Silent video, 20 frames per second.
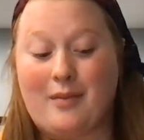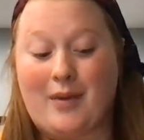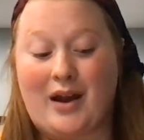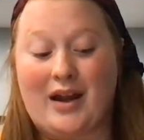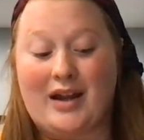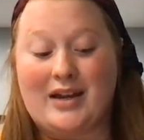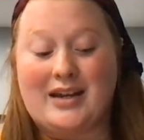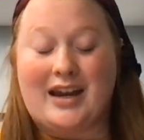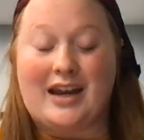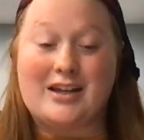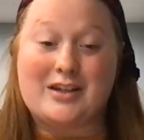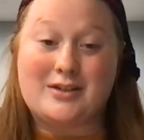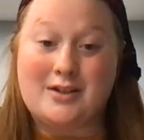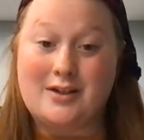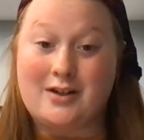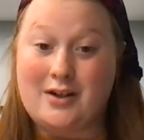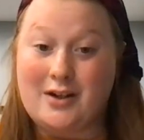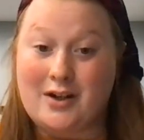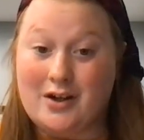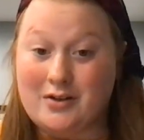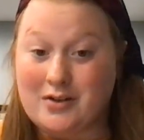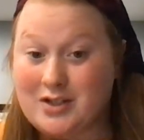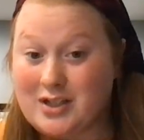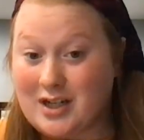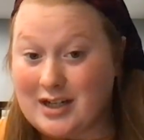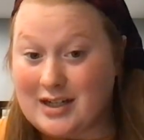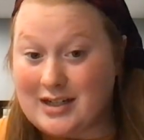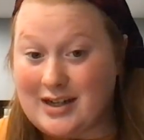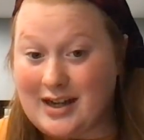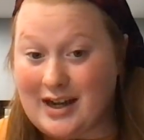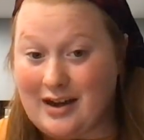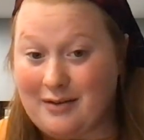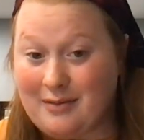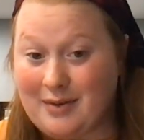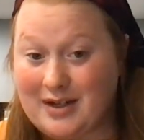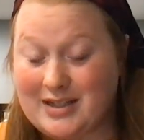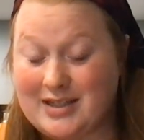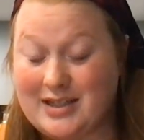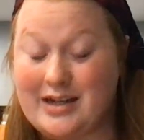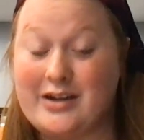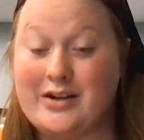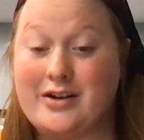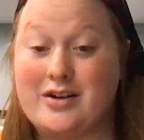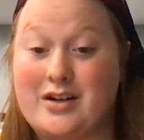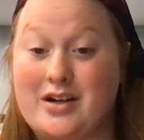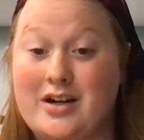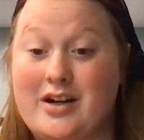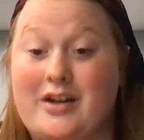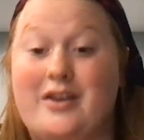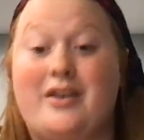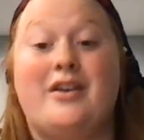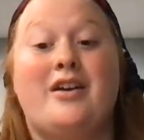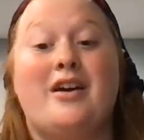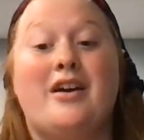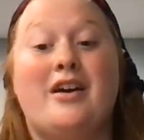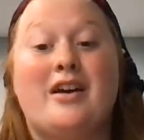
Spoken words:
my dance studio shut down my senior year,